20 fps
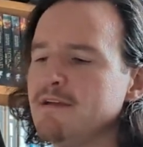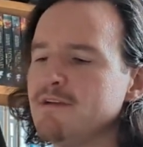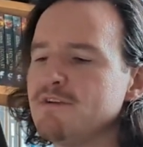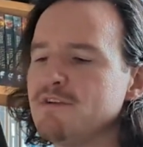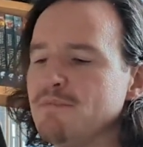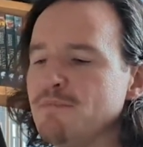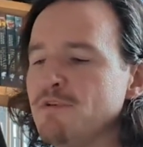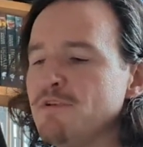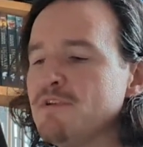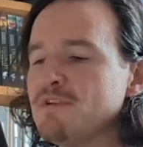
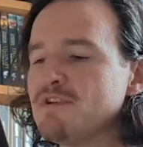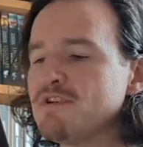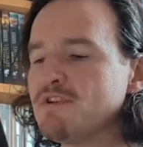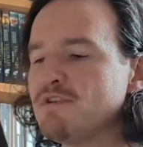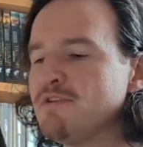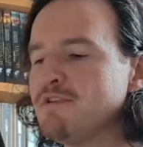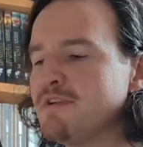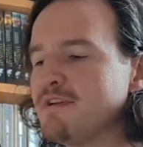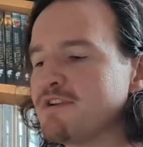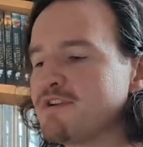Tribunus
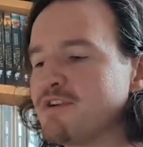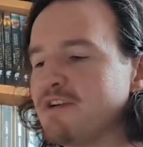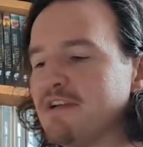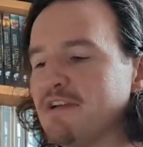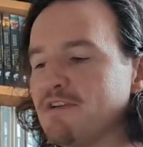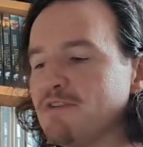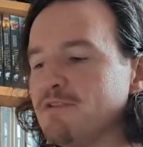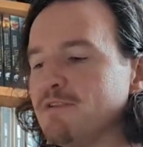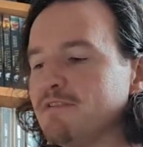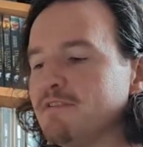Sura
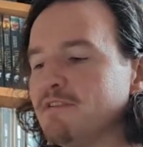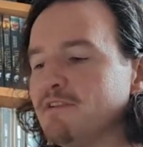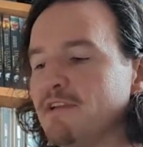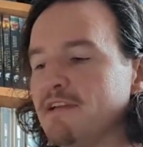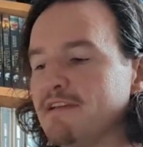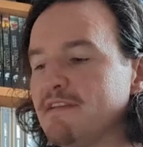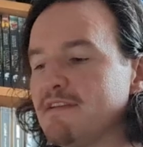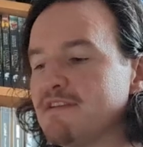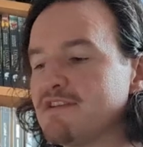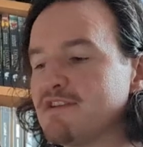tried not to
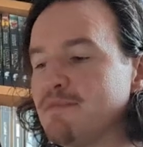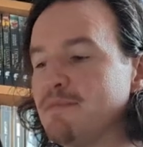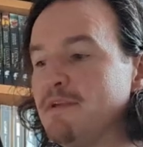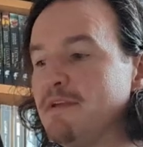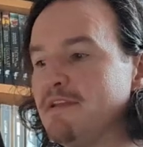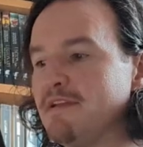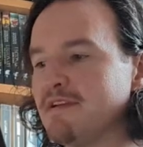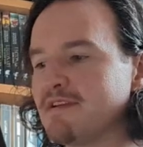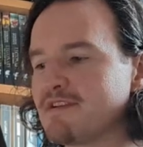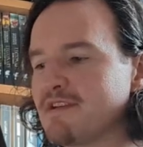let his
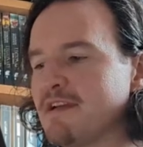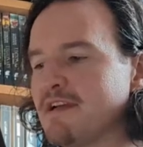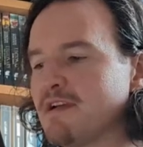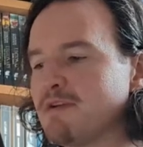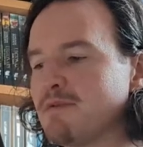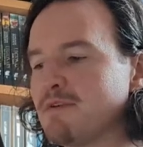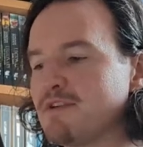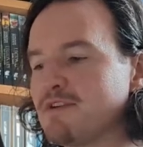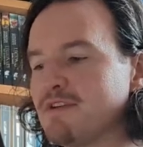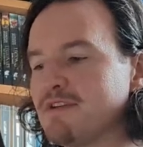superior's
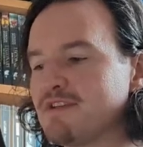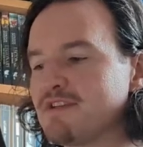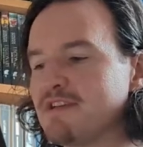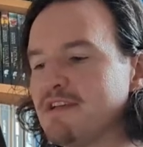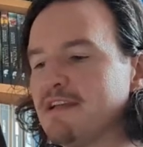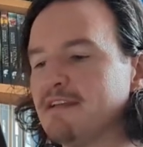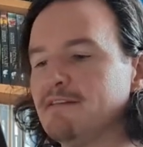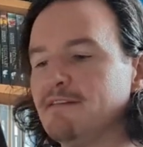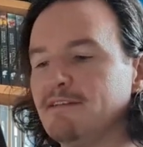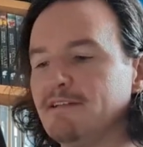anguish
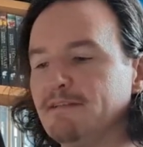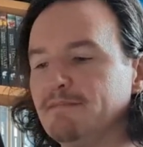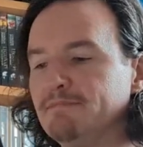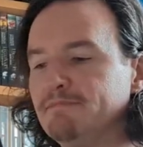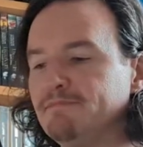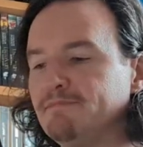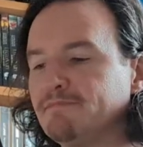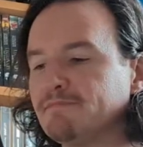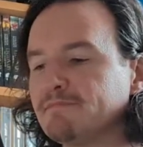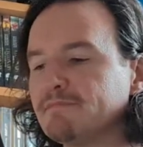unsettle
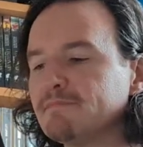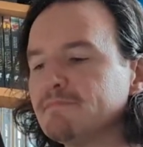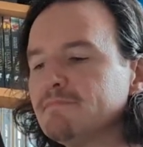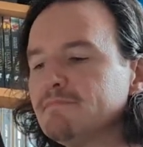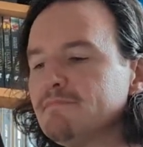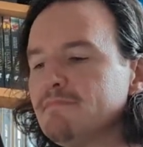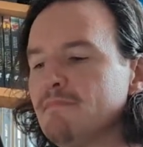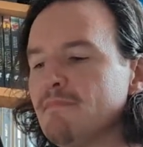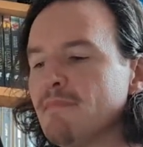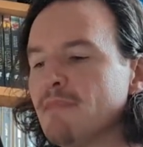him.
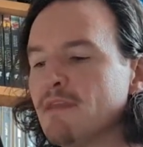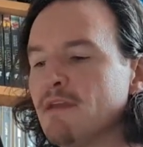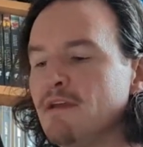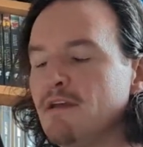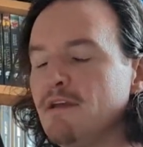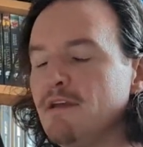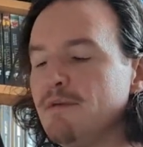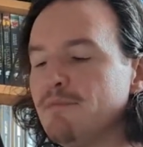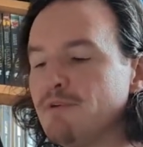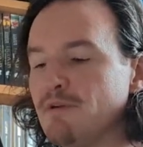
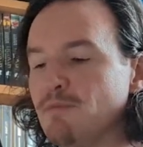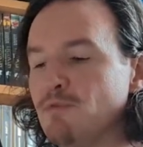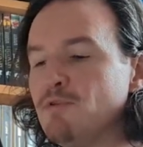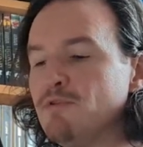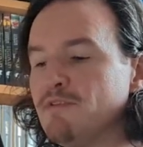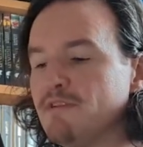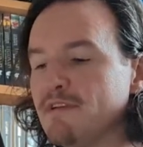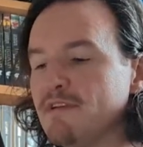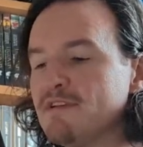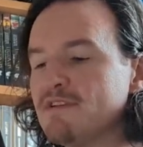
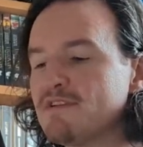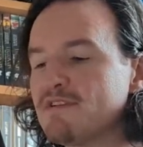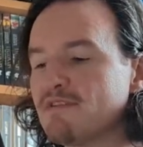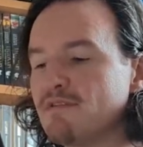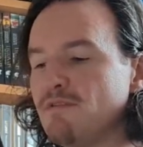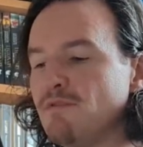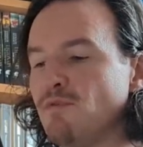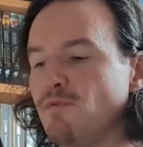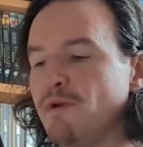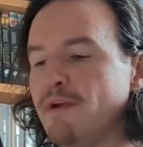
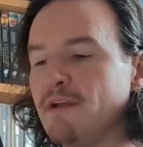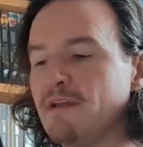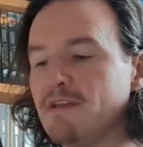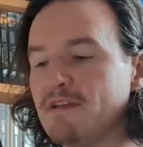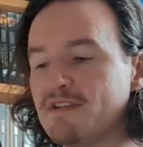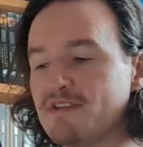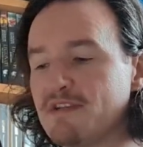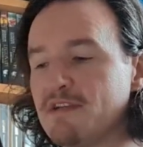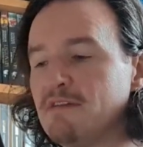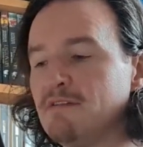Promotus, while
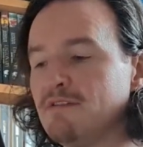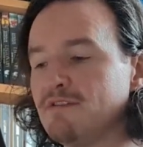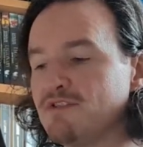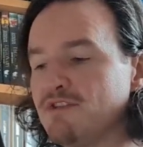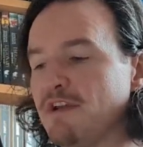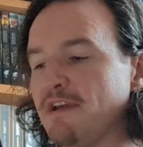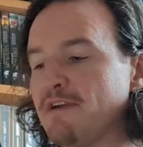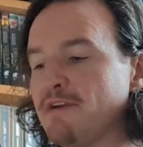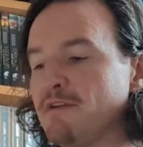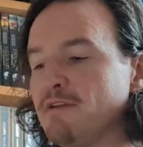a skilled
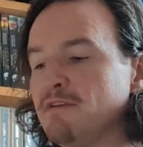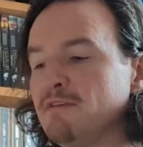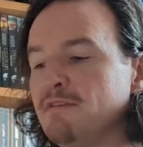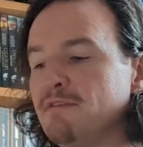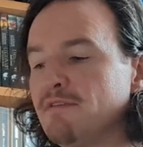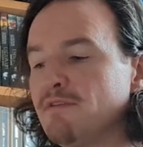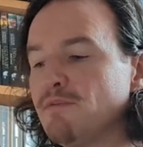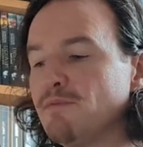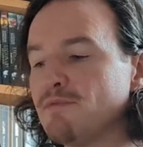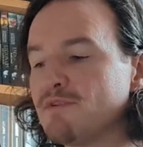
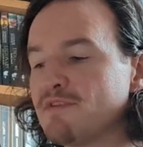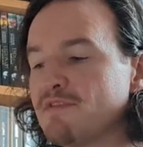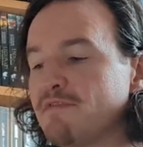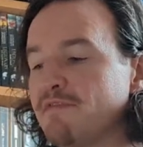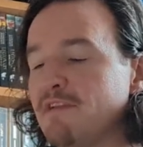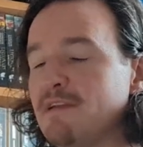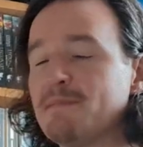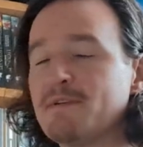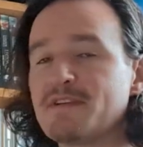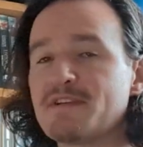general, was
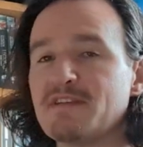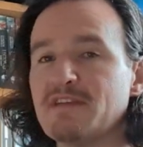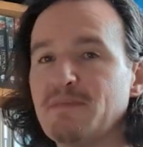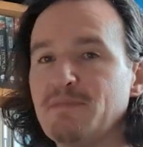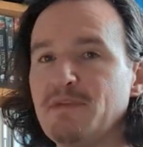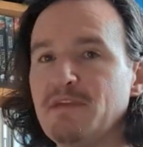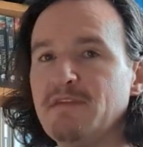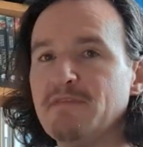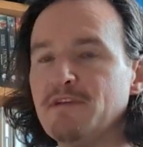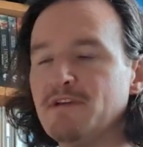famously
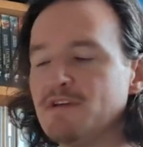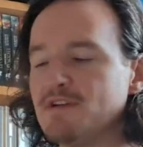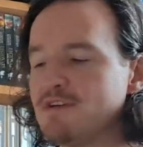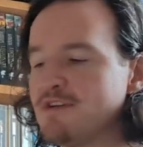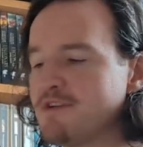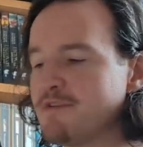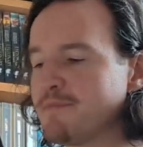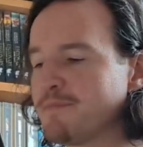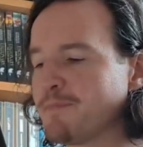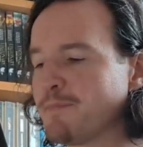
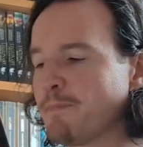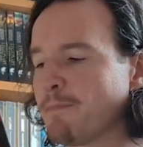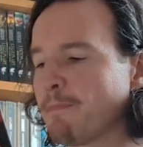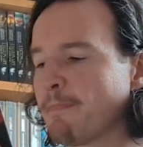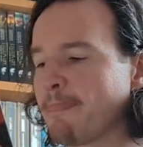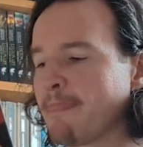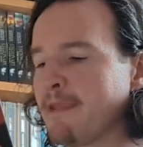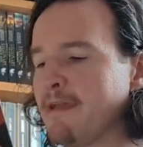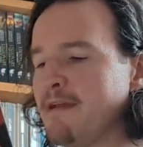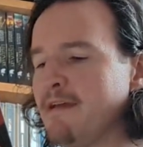peevish.
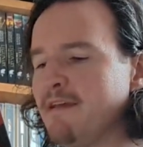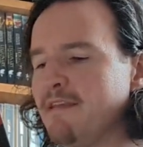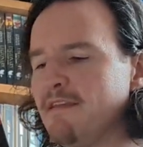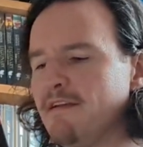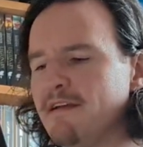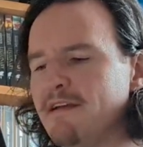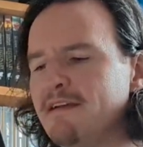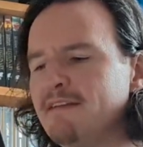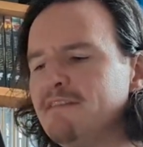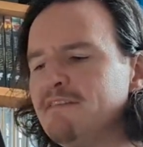
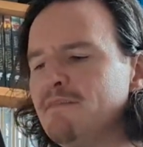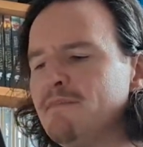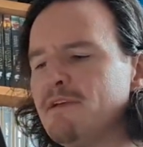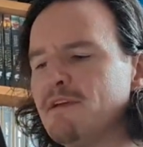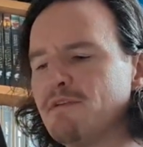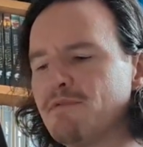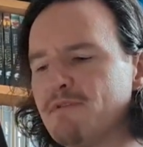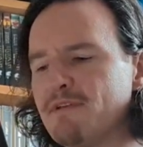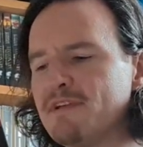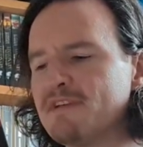There had to be
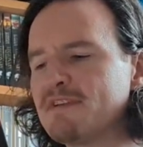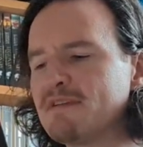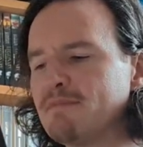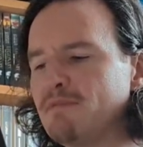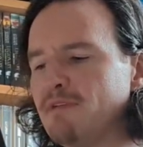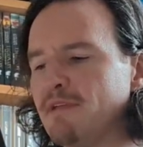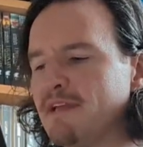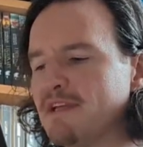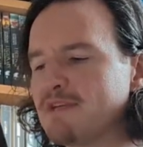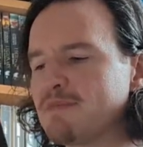a
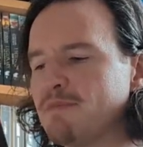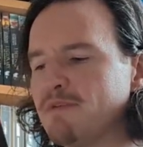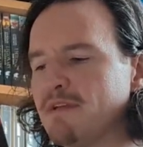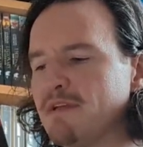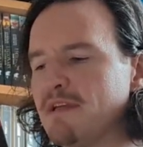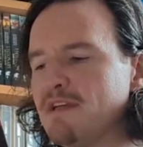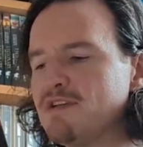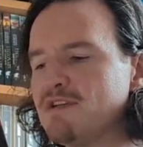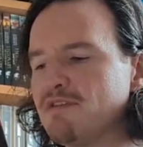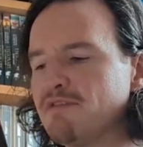reasonable
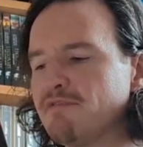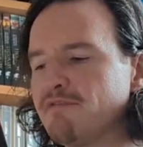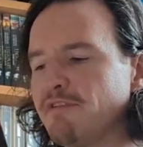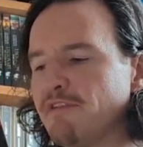explanation